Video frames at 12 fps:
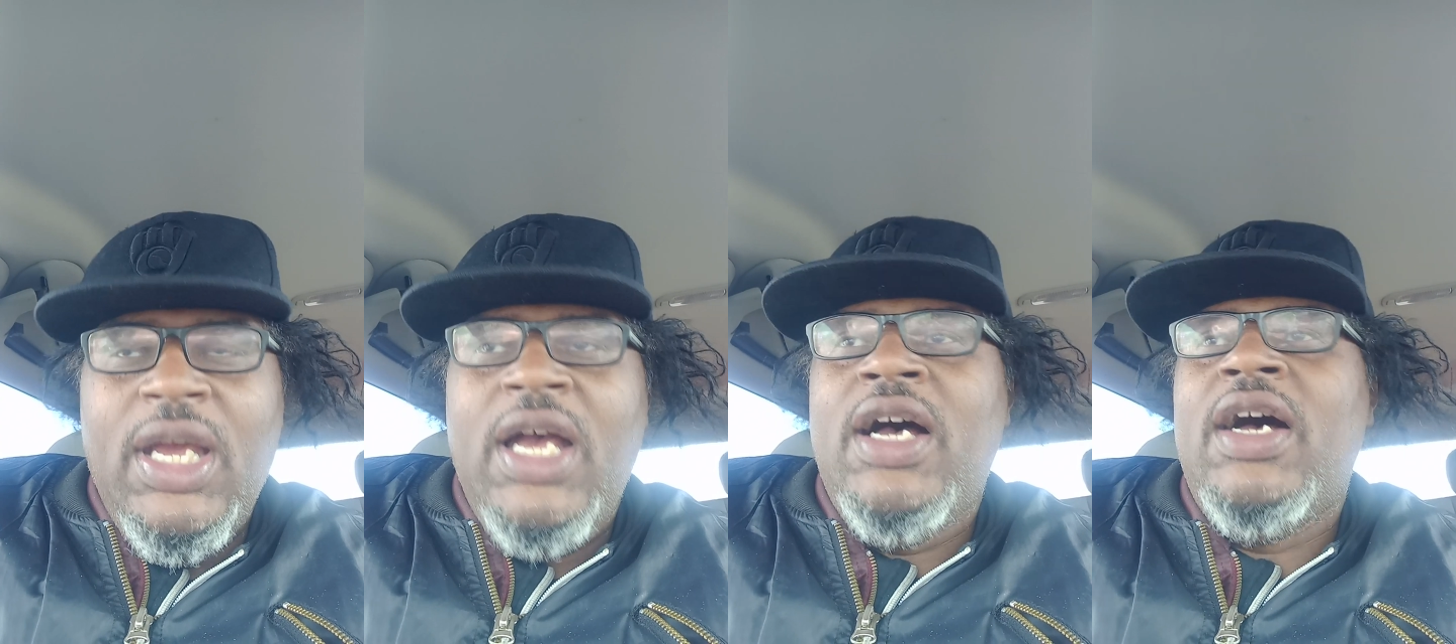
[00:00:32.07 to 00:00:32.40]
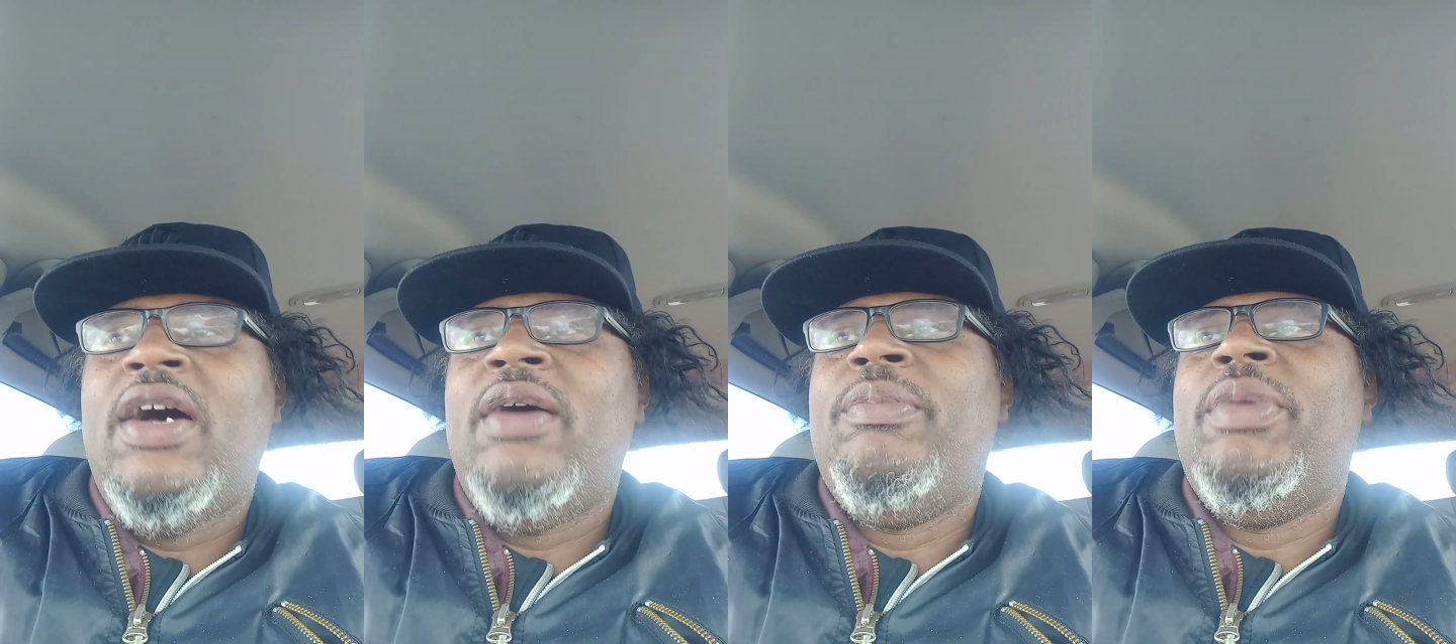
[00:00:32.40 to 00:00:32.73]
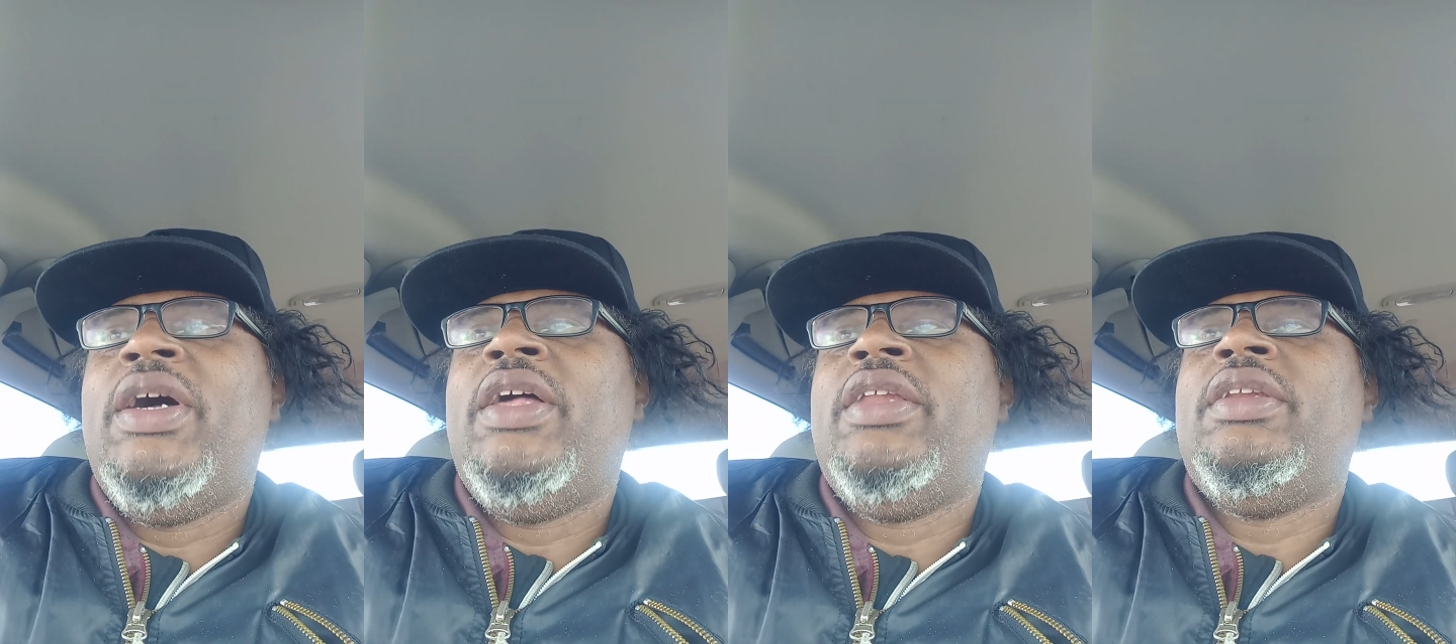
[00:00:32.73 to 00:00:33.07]
Uh,
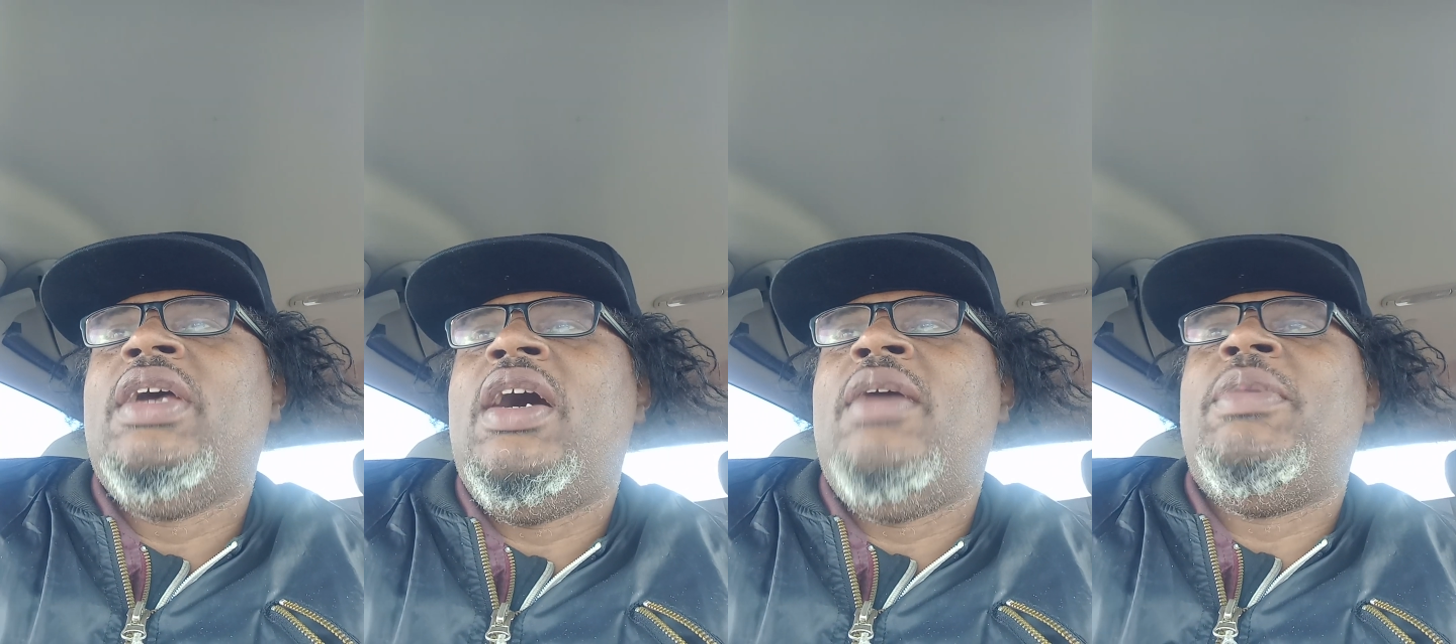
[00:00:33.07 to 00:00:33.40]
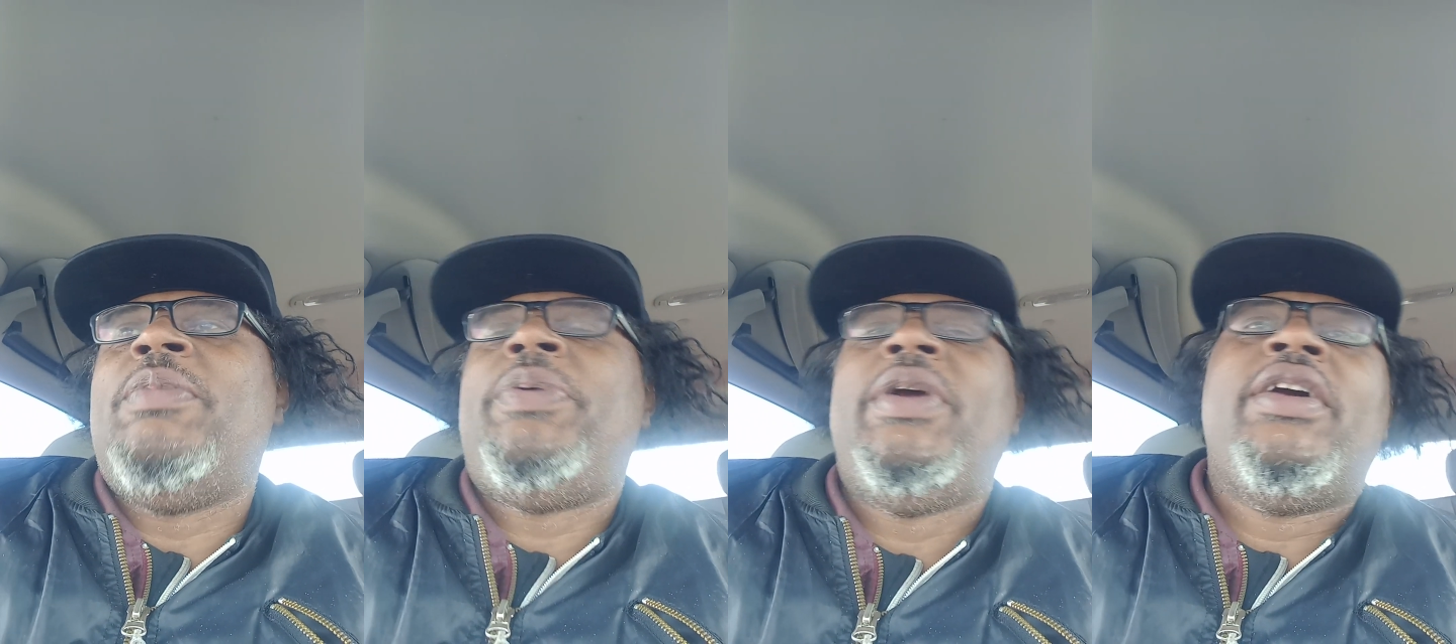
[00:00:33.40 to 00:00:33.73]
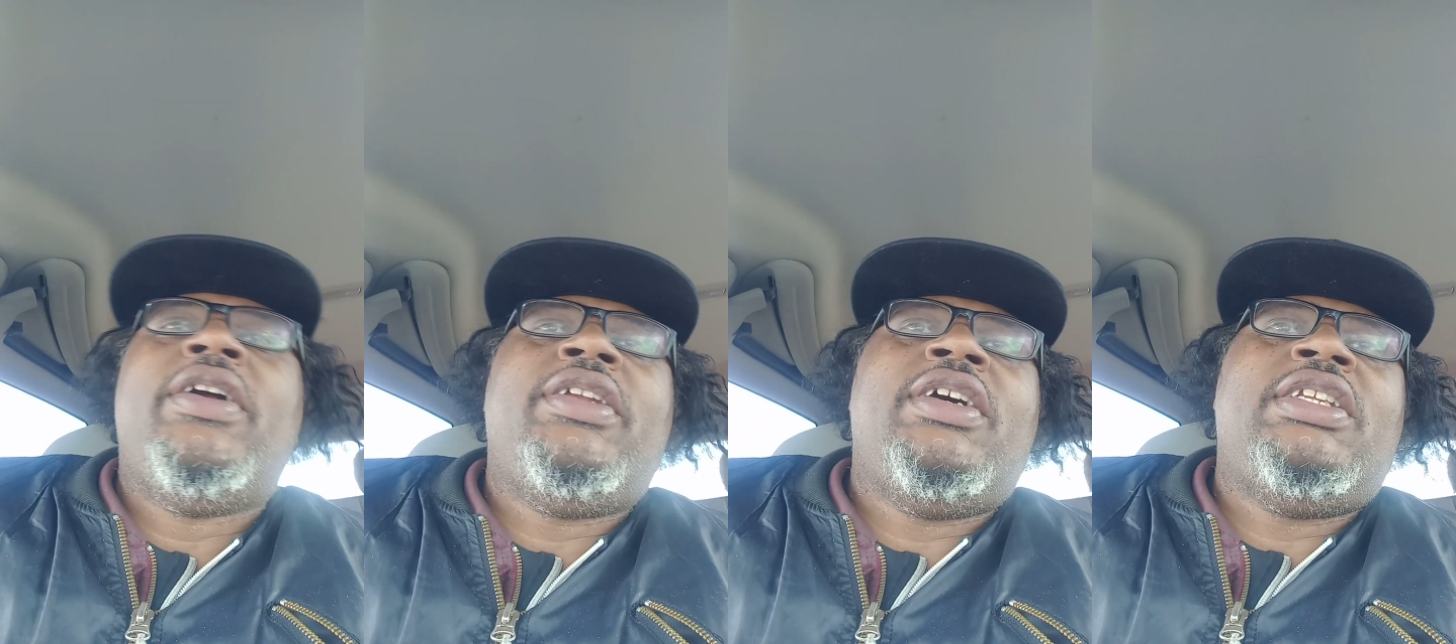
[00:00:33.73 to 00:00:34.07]
but I'm
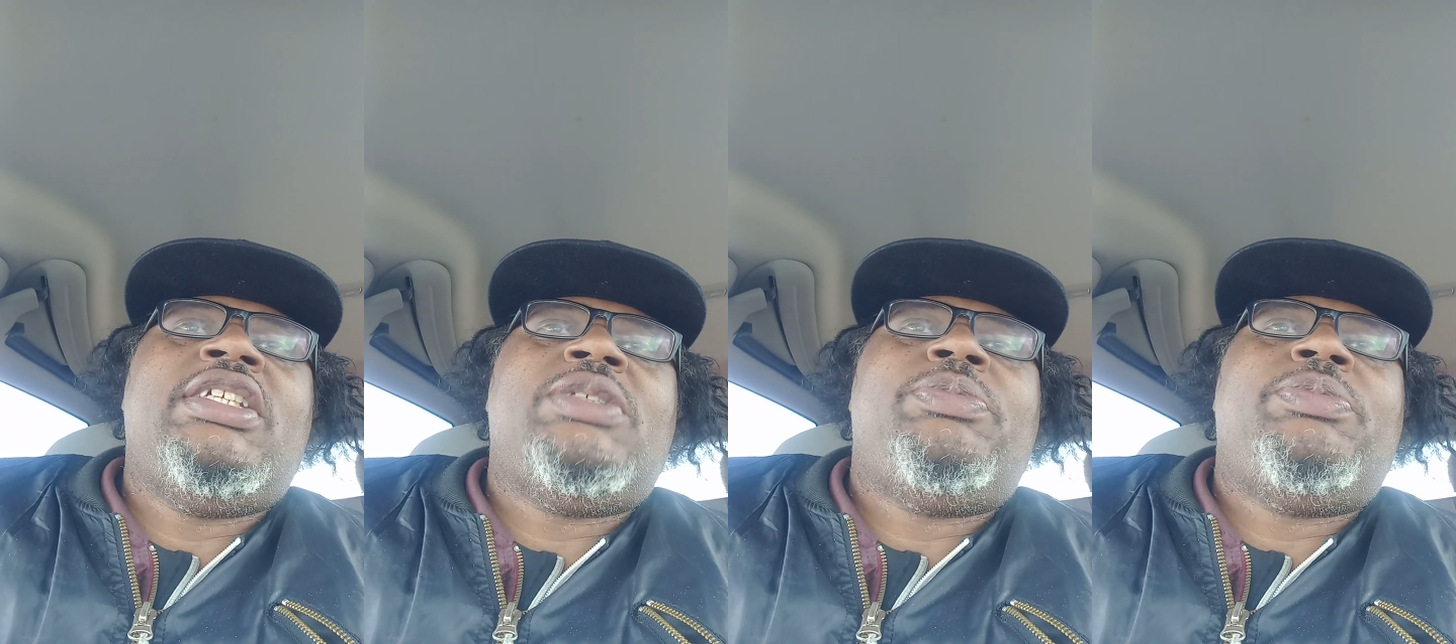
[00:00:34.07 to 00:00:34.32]
appearing on his